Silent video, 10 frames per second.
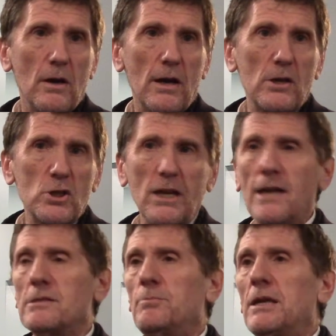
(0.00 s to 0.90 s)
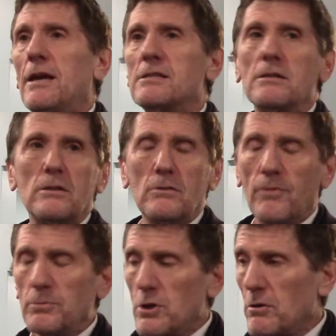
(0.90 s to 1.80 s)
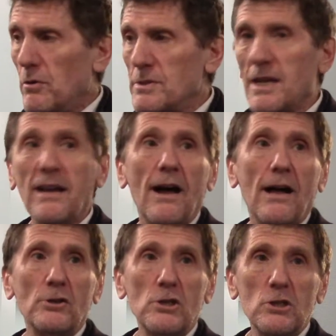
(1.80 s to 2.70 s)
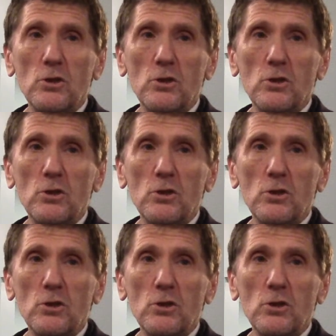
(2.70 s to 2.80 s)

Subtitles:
She has a BS from Touro in psychology.